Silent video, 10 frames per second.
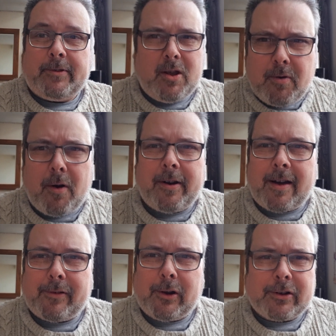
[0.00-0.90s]
You go and
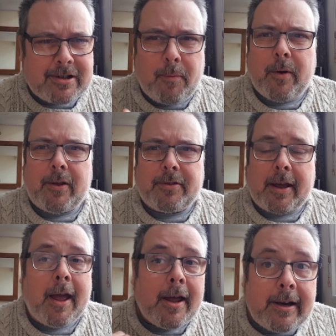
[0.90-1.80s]
have a look and tell me what you
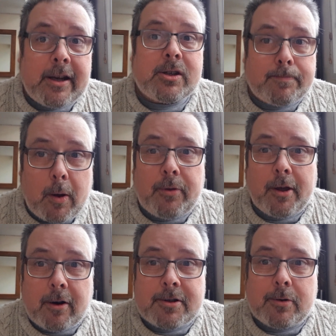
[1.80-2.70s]
think. Links to both the
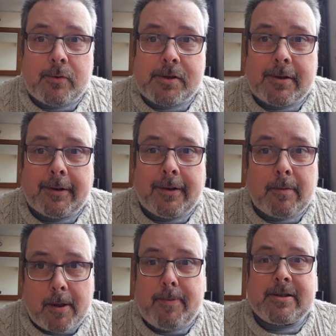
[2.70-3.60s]
articles, the
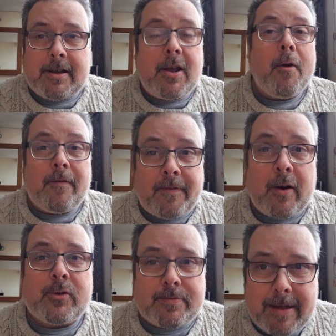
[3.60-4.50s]
BBC, who
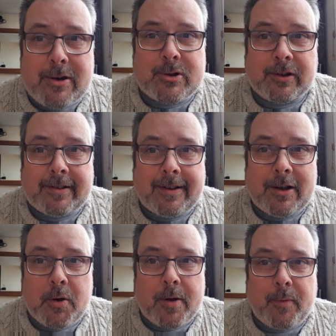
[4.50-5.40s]
failed to mention
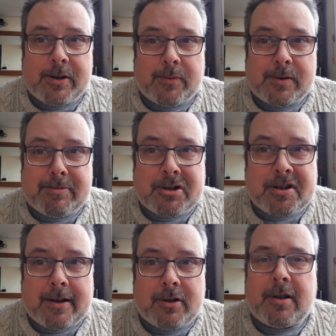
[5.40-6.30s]
who it was that was
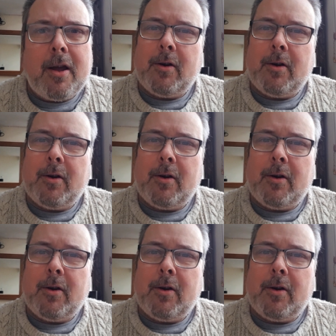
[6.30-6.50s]
misgendered.